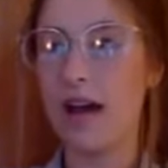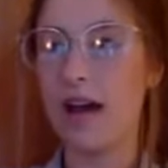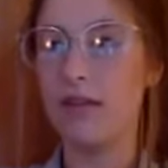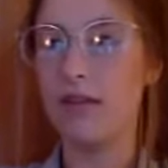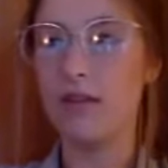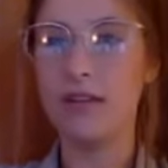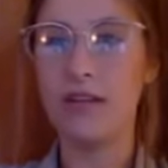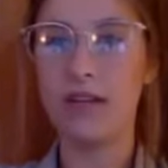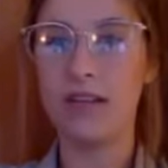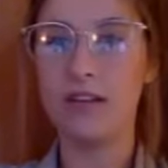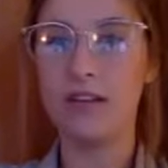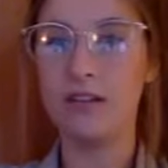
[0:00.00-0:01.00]
So I did a
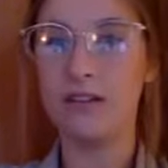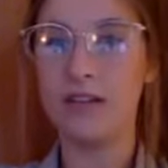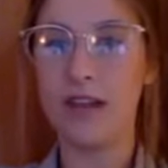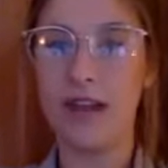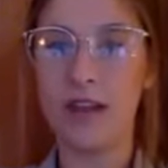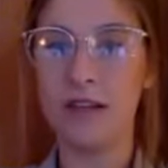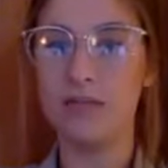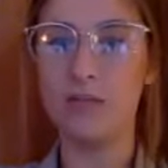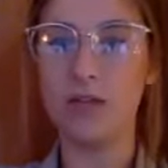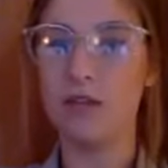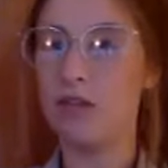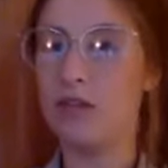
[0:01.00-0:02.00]
year's
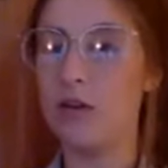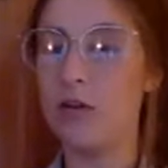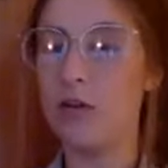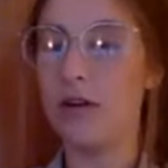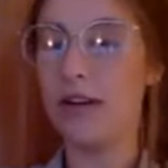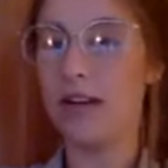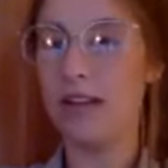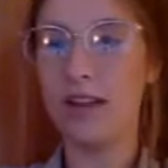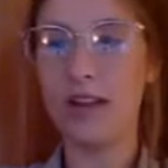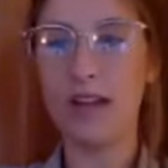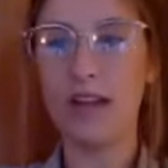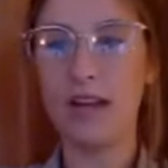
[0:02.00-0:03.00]
winter snowboarding, and
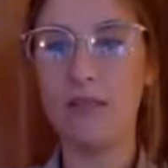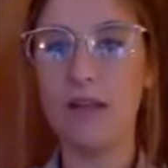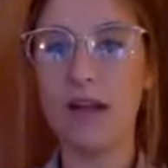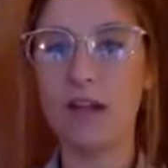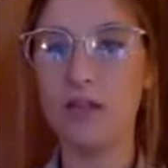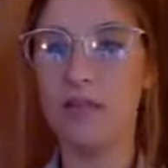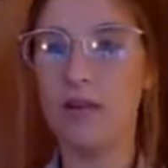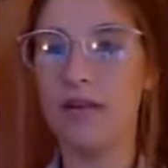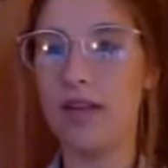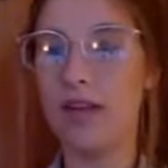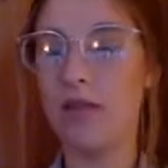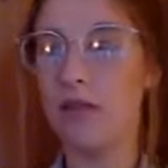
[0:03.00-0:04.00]
then I actually bought a
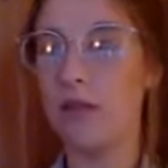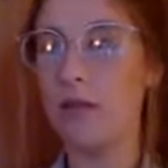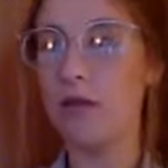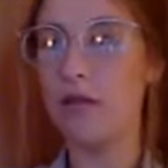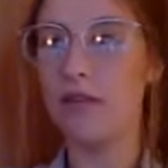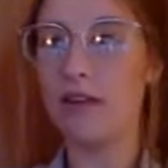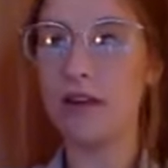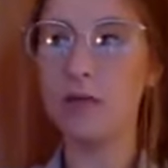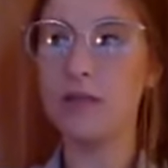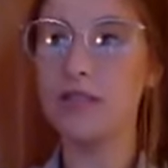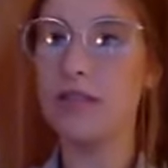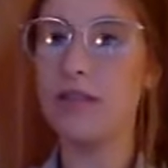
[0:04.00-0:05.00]
van with my boyfriend and
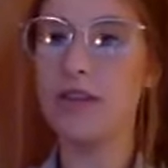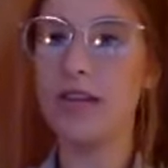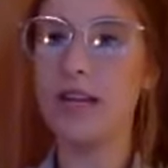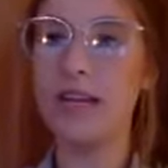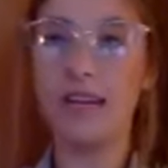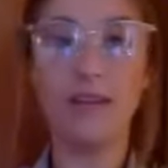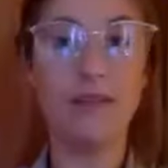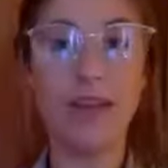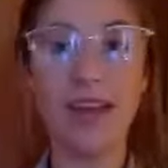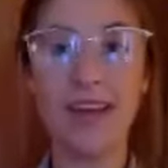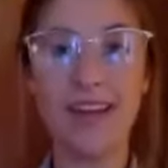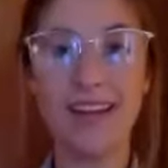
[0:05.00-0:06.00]
was living in a
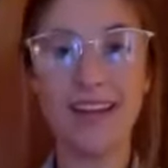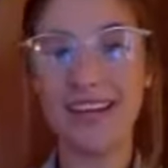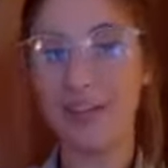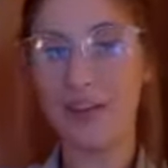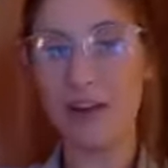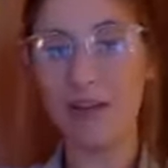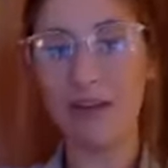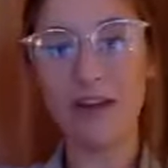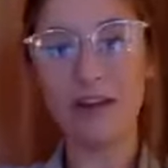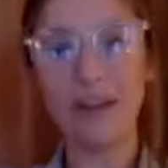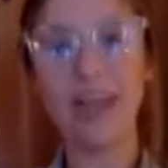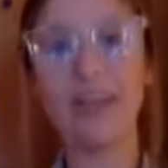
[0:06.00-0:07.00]
van, traveling
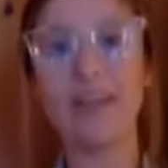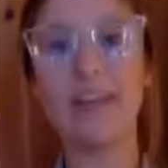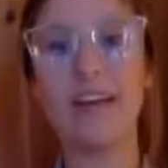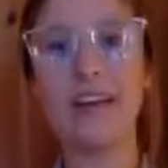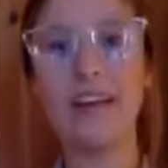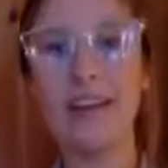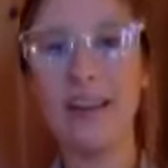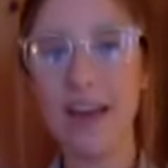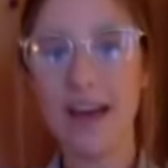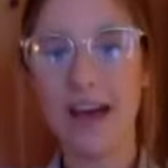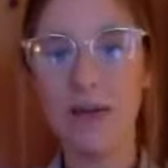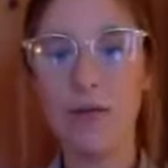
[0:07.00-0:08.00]
around Canada,
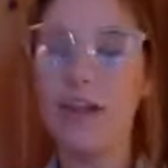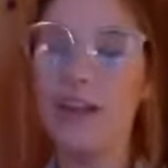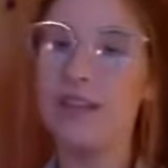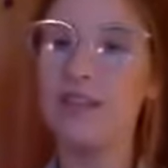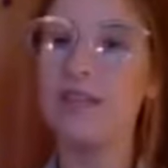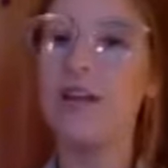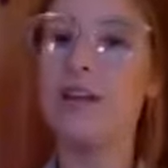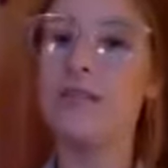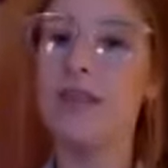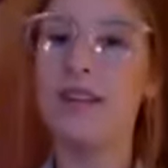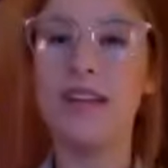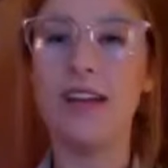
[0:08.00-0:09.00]
while I still got
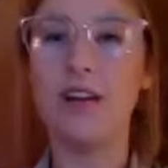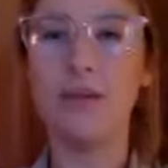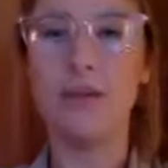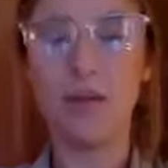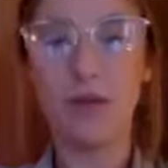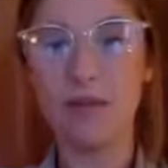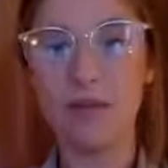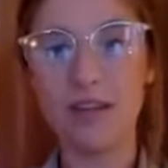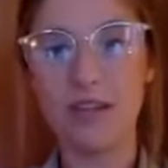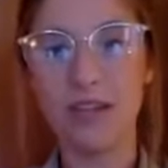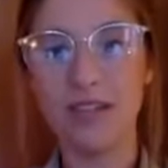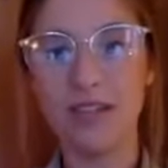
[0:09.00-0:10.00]
to maintain all my work
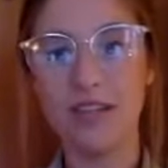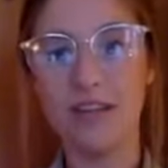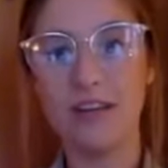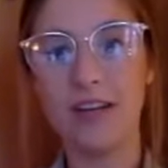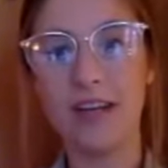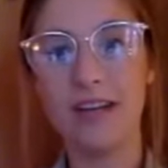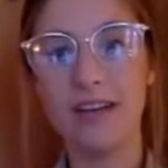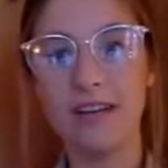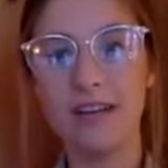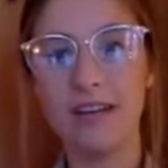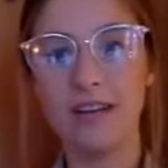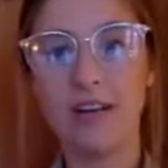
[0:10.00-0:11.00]
projects and create
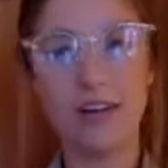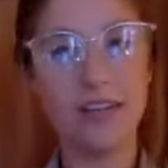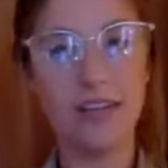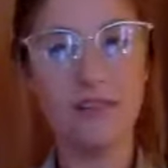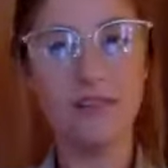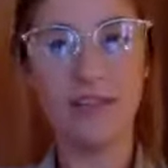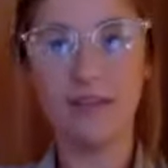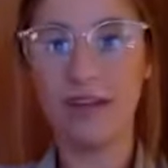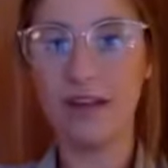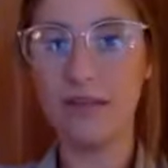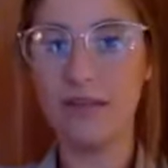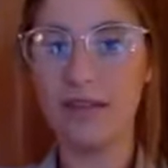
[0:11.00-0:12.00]
content for different
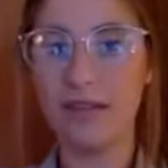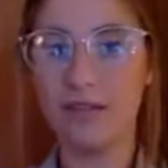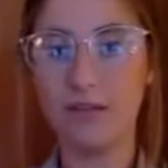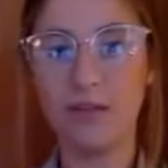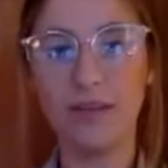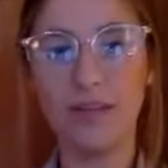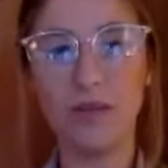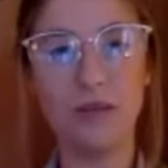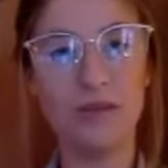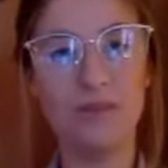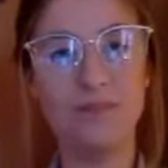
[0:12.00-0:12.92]
companies. It was pretty cool.